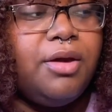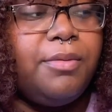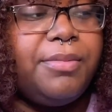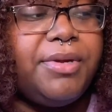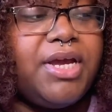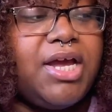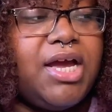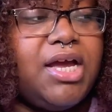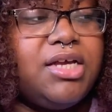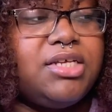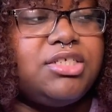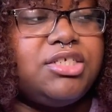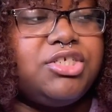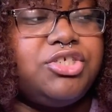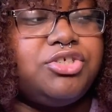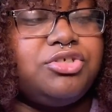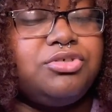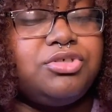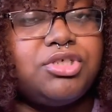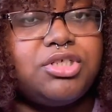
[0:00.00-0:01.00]
because
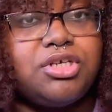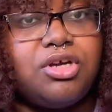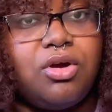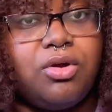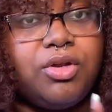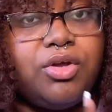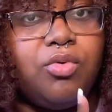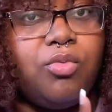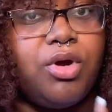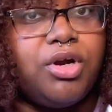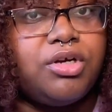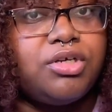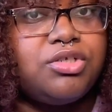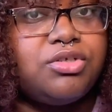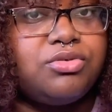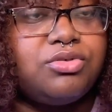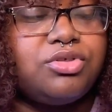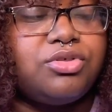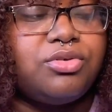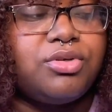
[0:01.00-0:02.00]
there's usually only one or
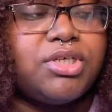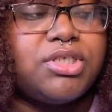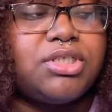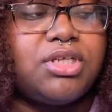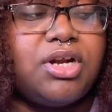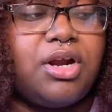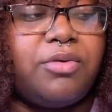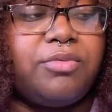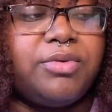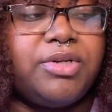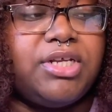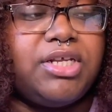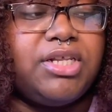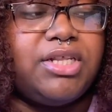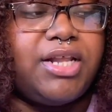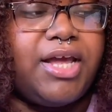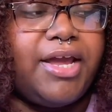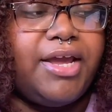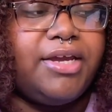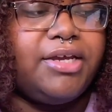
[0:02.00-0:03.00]
two stories that I really
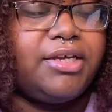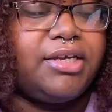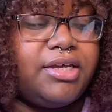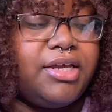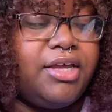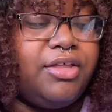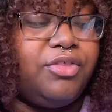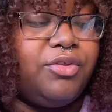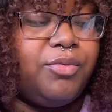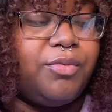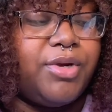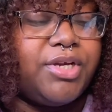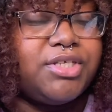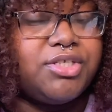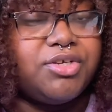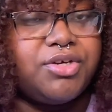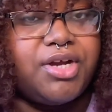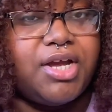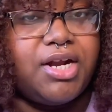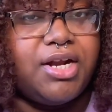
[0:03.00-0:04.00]
like and the
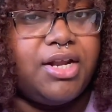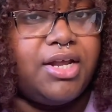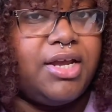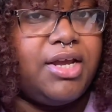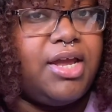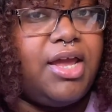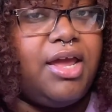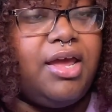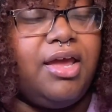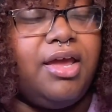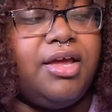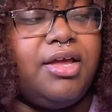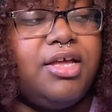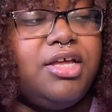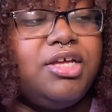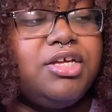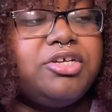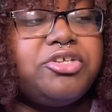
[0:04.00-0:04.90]
rest are kind of like eh.